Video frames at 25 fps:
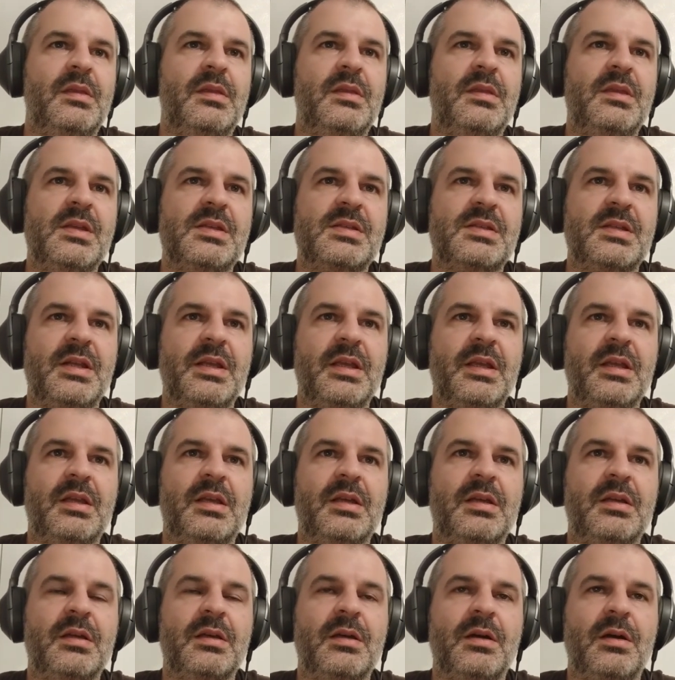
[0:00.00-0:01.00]
this link
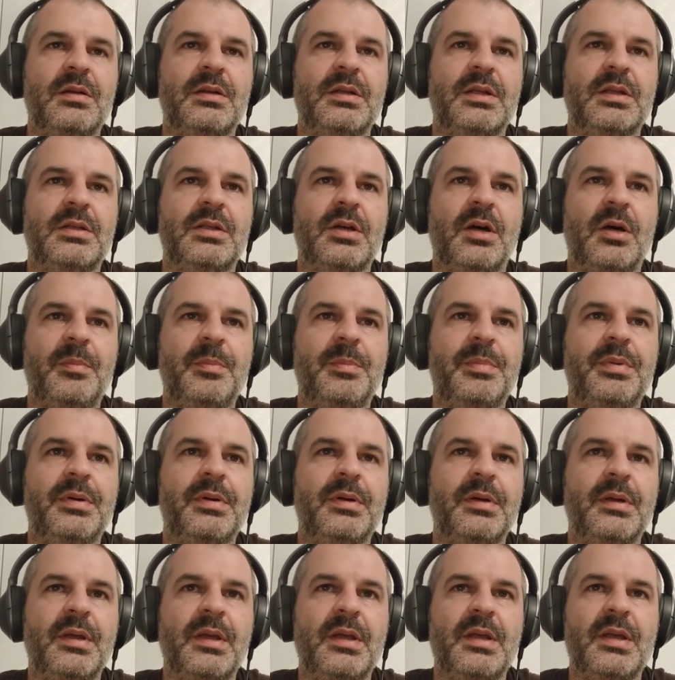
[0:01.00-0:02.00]
on the top
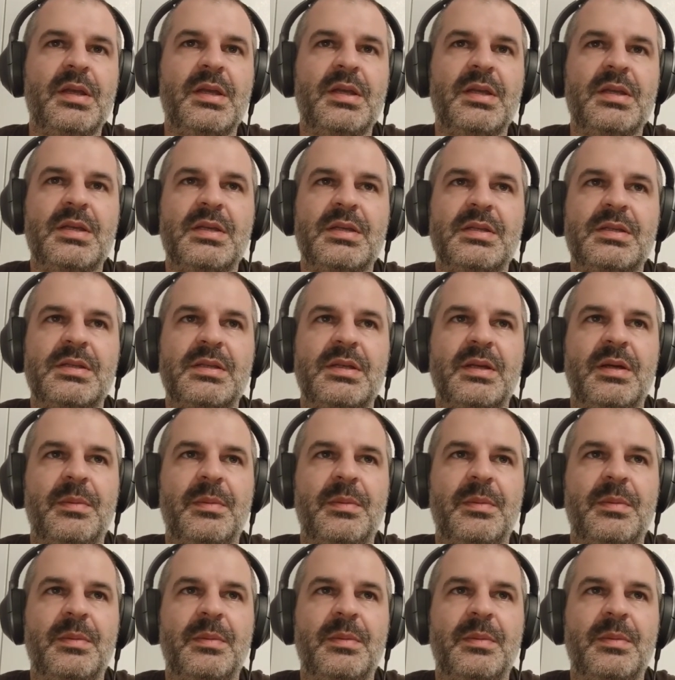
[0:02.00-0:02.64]
is